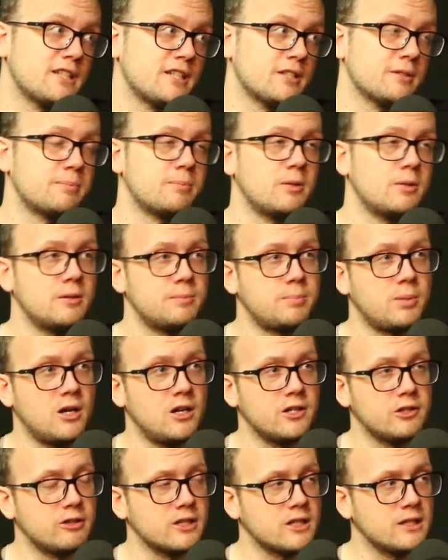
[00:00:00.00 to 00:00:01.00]
He's a, a
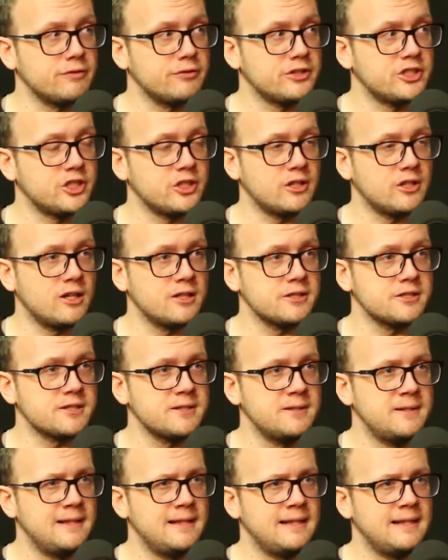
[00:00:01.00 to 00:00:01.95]
partner at Clifford Chance.